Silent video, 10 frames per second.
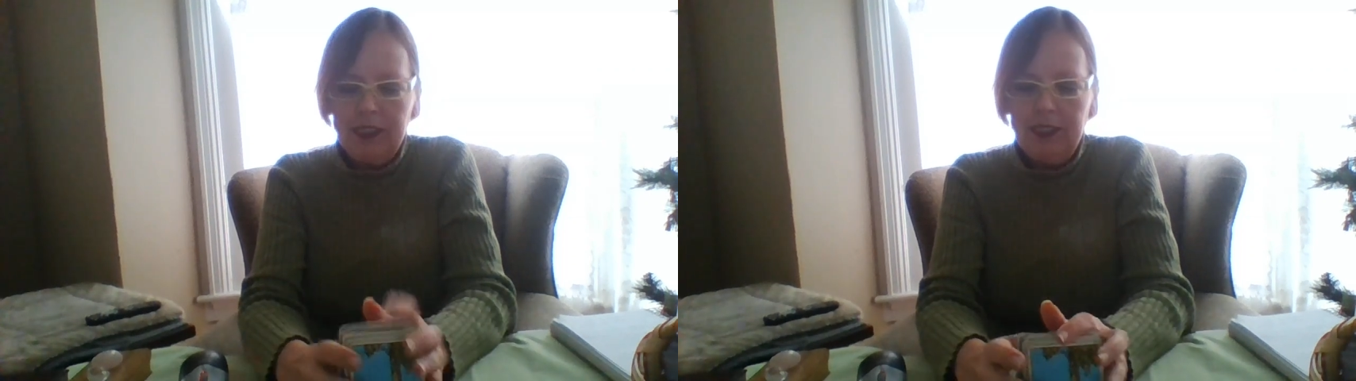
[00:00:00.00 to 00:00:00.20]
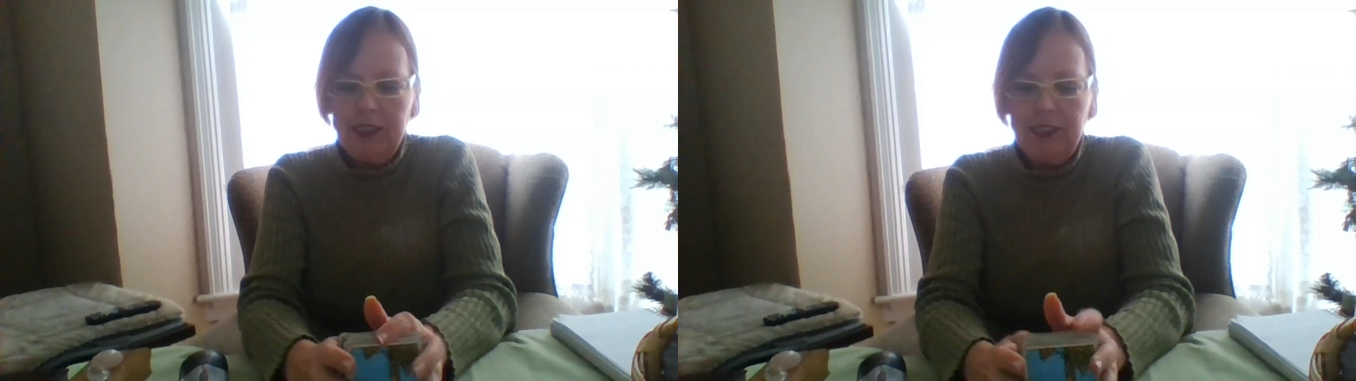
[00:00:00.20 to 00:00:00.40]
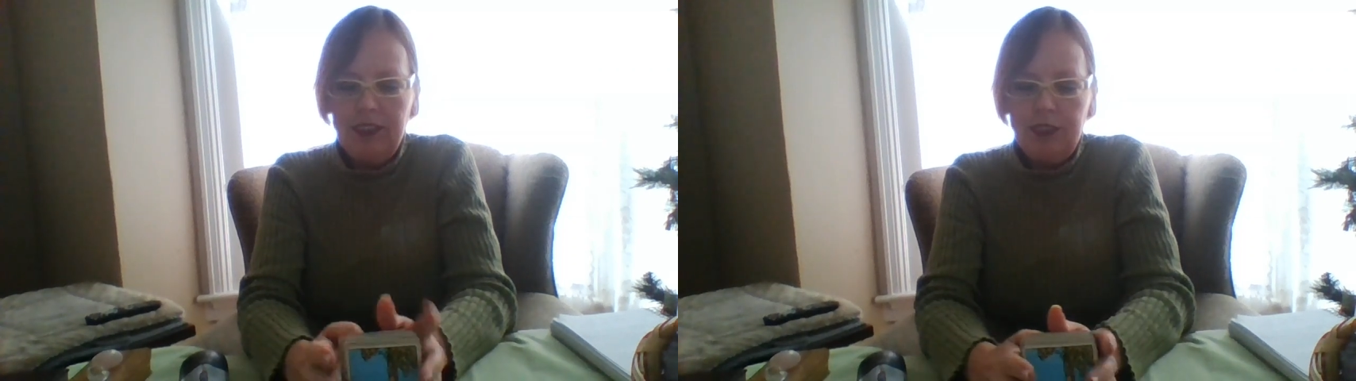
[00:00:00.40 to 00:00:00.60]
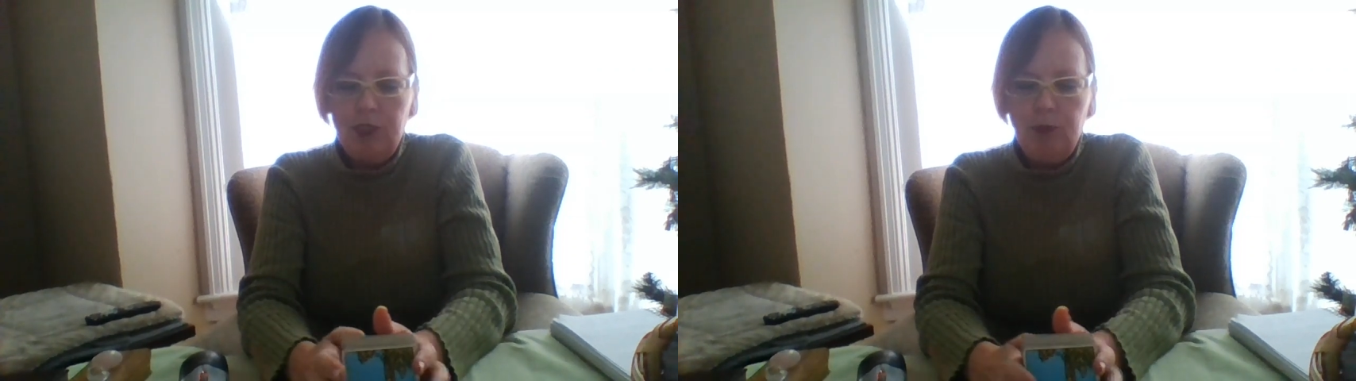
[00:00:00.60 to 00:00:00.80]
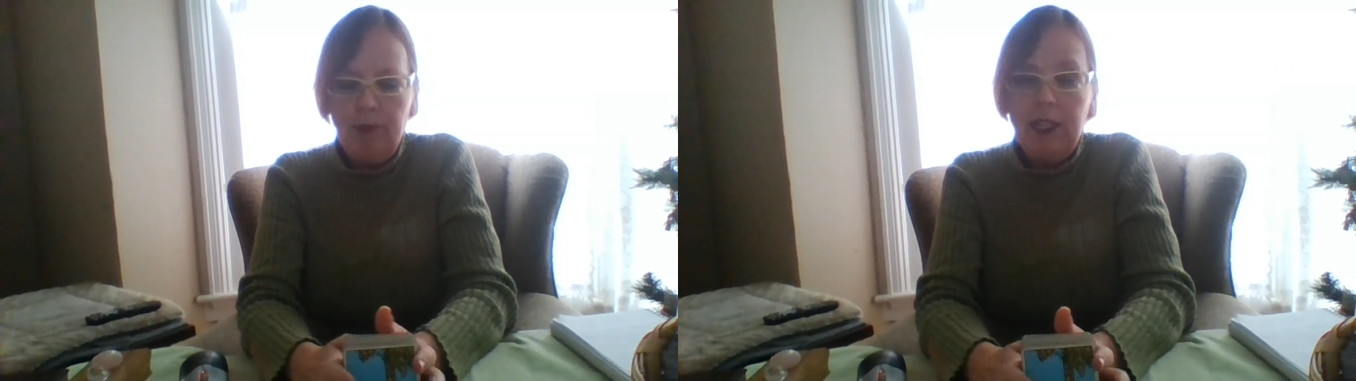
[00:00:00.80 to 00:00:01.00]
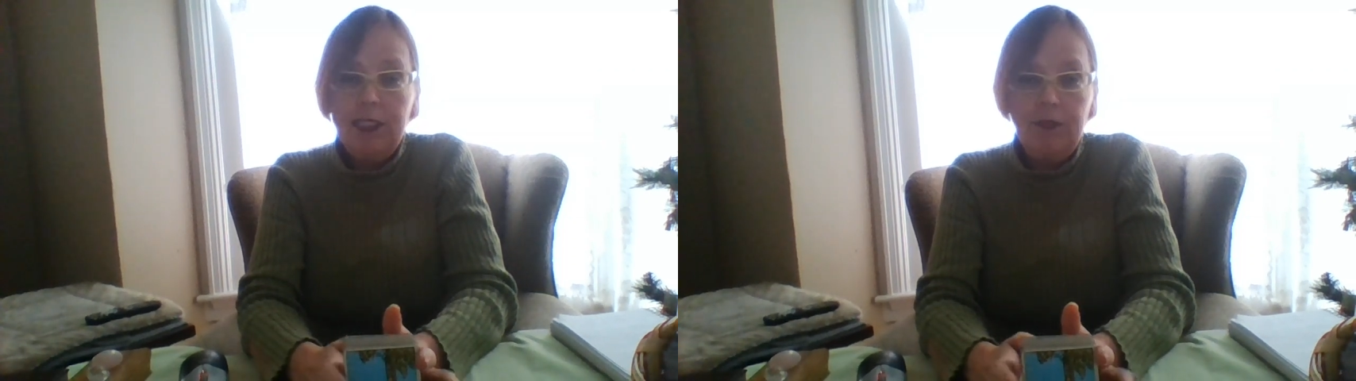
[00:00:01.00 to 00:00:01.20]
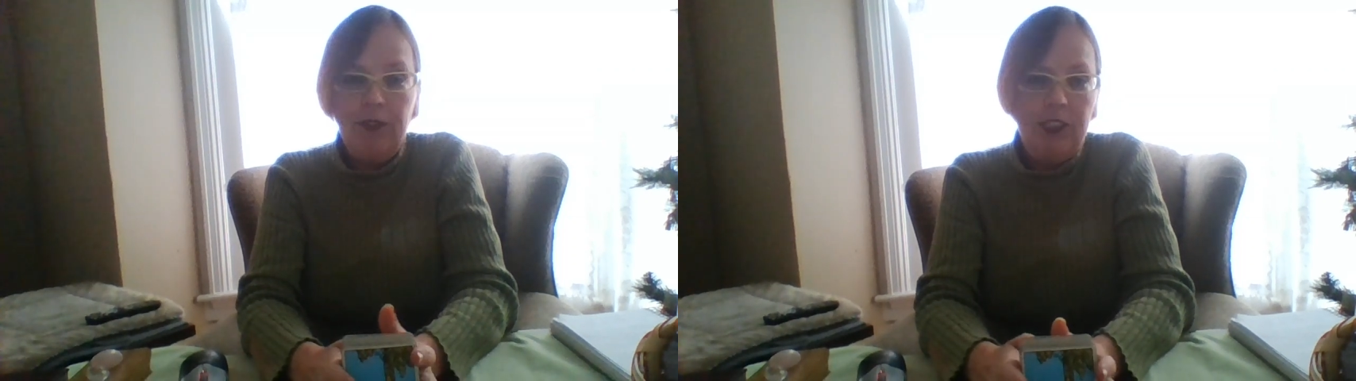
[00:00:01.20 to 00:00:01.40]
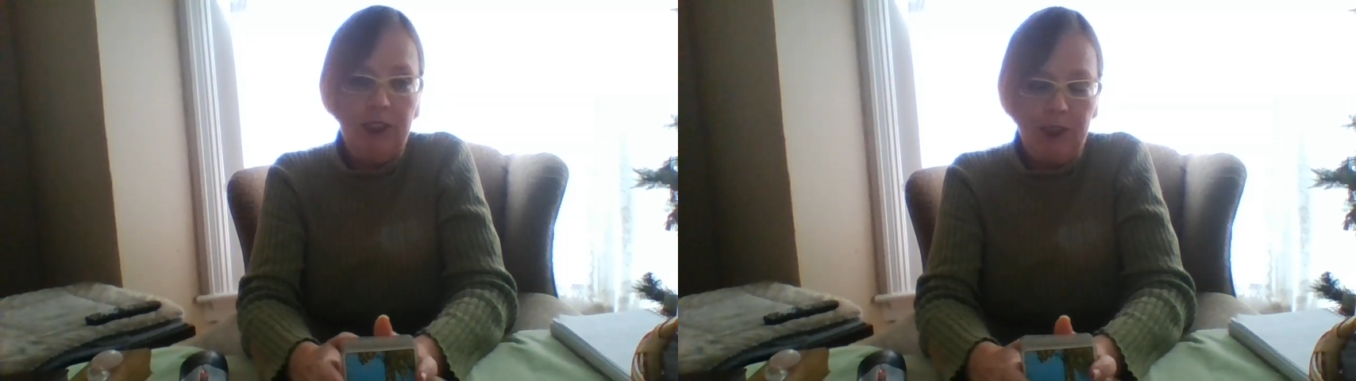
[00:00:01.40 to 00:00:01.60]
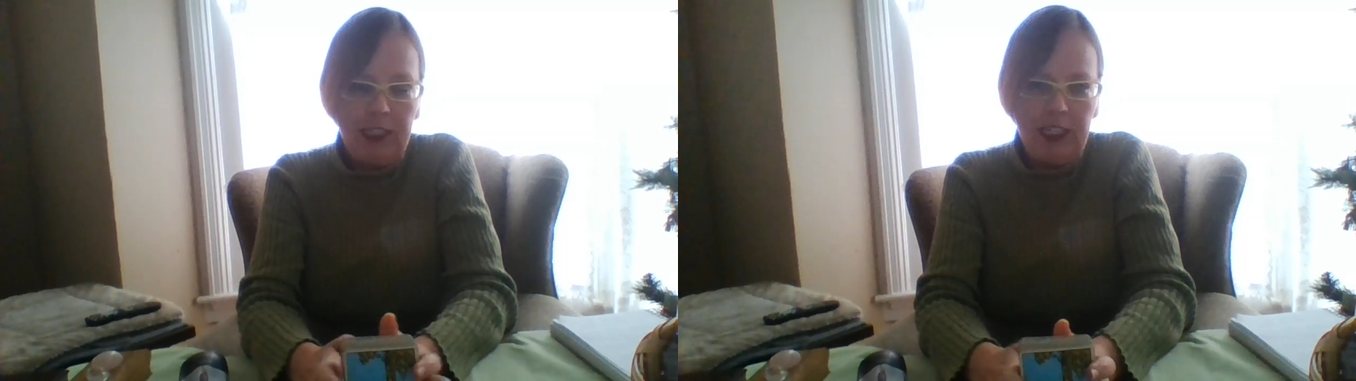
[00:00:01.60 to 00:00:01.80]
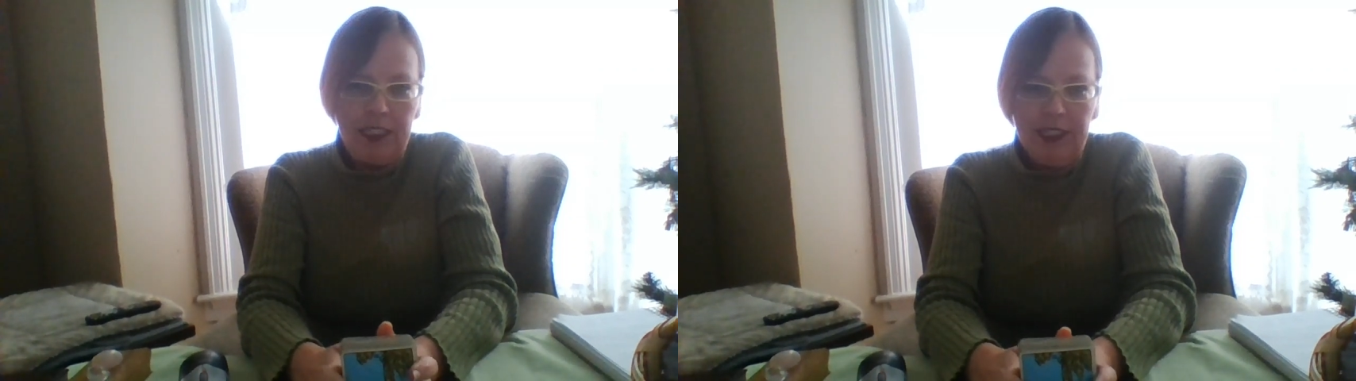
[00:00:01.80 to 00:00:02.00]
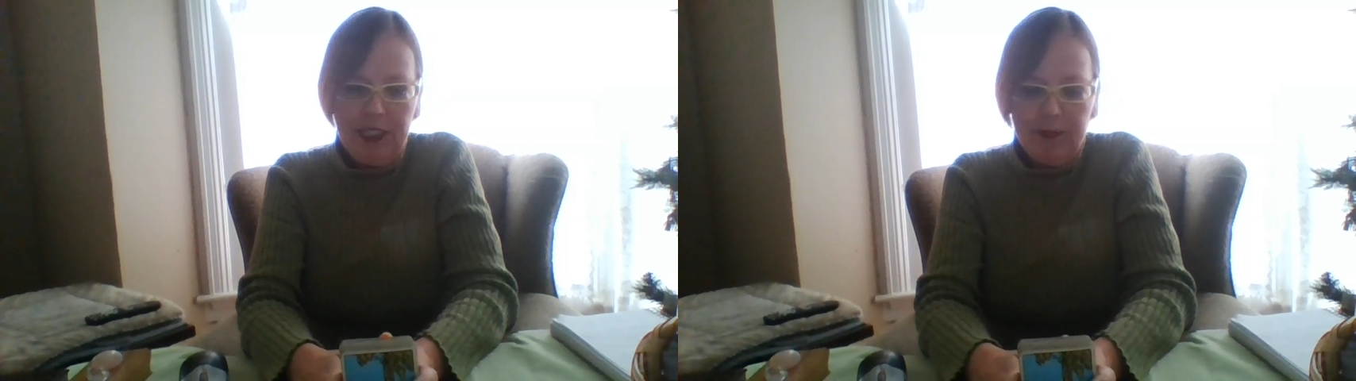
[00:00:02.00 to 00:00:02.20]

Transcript: is to pacify Turkey